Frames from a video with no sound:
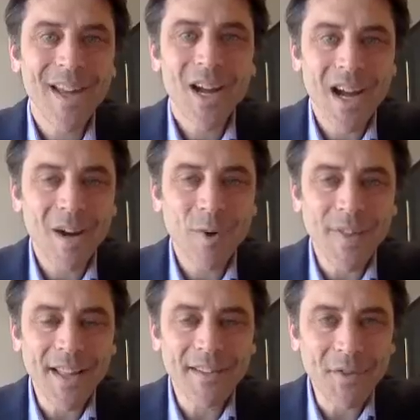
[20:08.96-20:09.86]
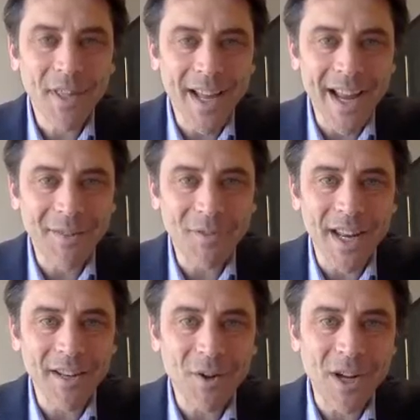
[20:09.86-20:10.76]
Well, that's everything I have
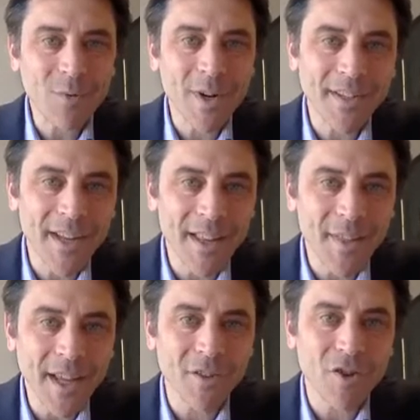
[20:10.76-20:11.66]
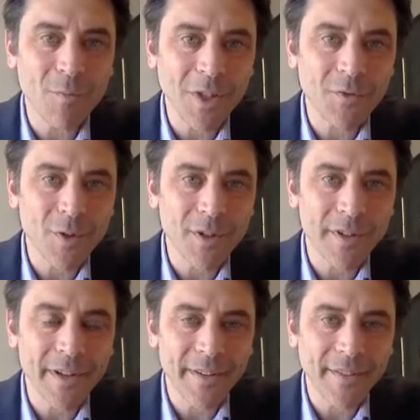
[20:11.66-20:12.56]
today. So I just want to say thank you so much
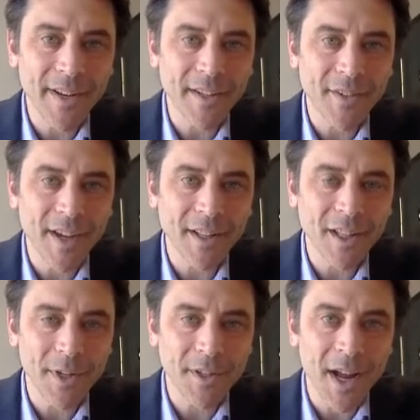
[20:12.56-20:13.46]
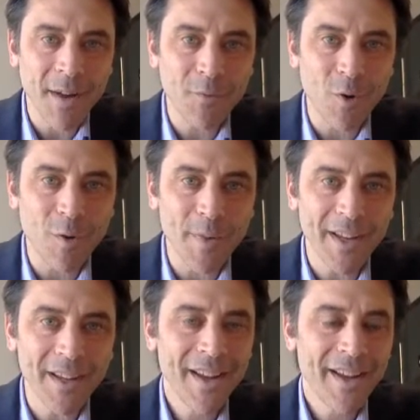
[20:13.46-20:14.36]
for setting aside a little bit of time for
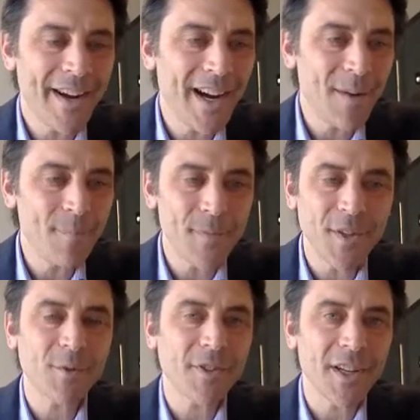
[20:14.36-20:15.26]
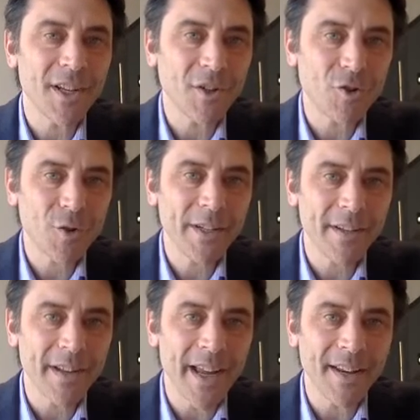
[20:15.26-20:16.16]
me. This was a treat,
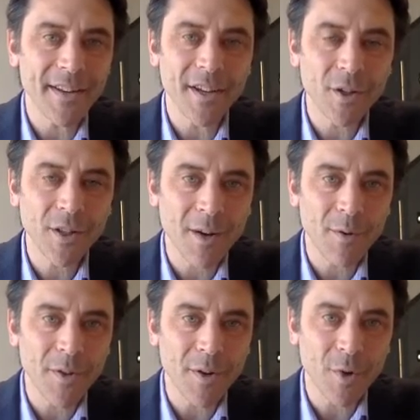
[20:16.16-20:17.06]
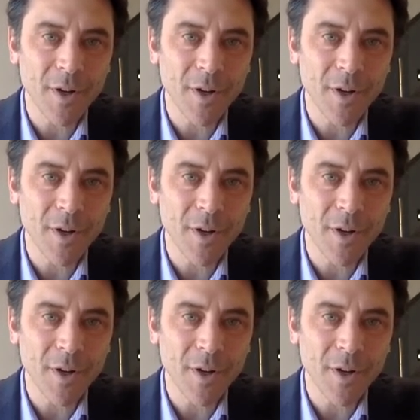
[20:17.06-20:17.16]
and good luck with your book.